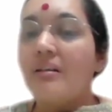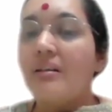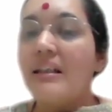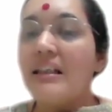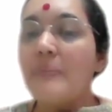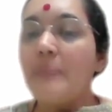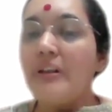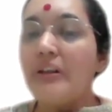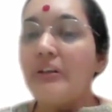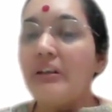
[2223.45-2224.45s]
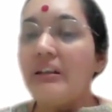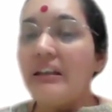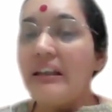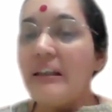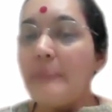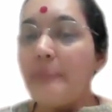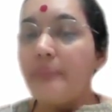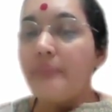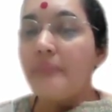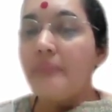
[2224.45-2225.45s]
This particular tip,
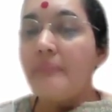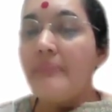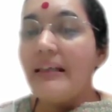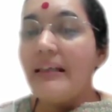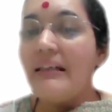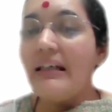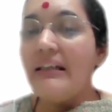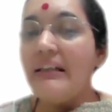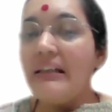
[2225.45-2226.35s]
mainland